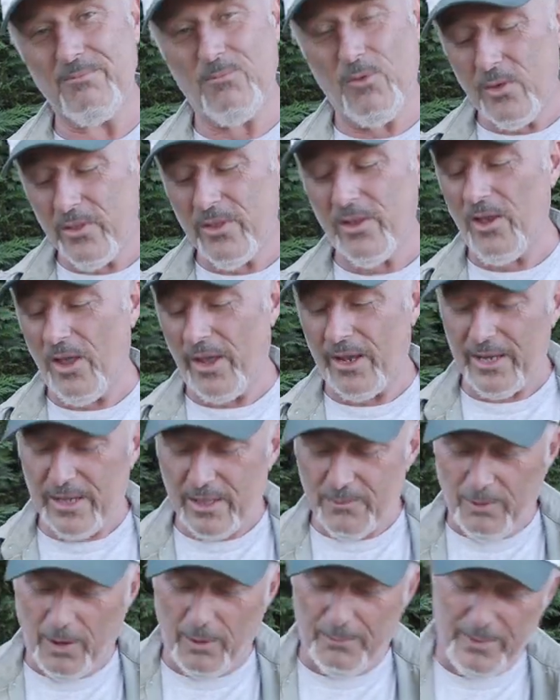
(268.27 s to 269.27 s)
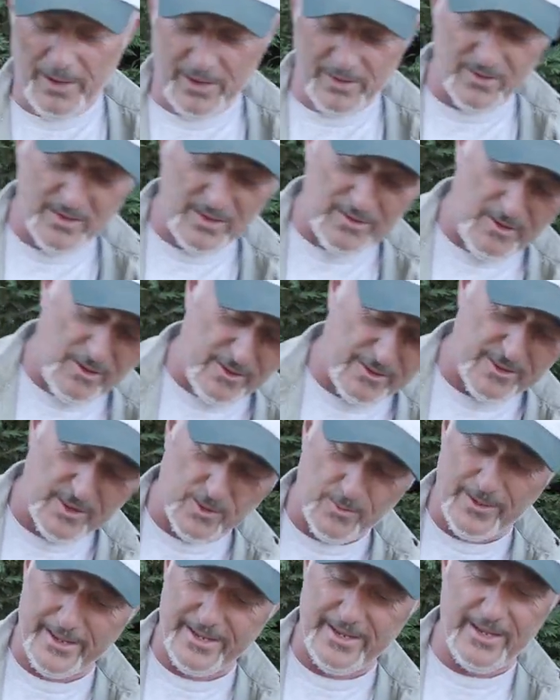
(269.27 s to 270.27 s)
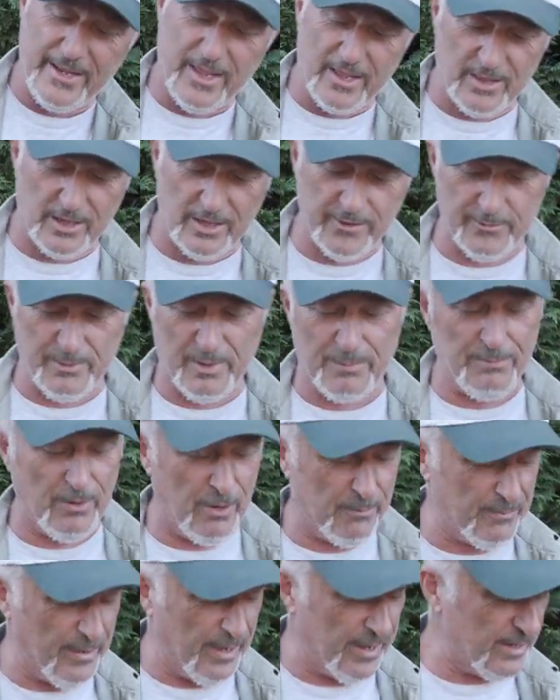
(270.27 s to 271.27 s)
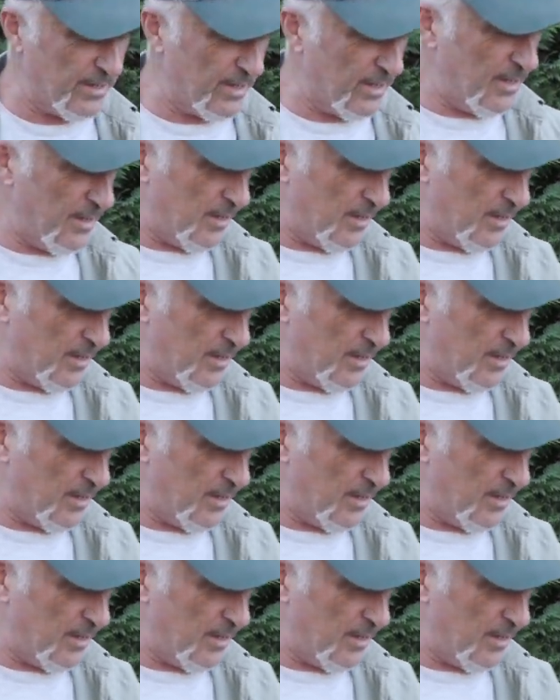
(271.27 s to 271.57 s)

More than likely it's pot bound. Something like this one here is a little bit pot bound.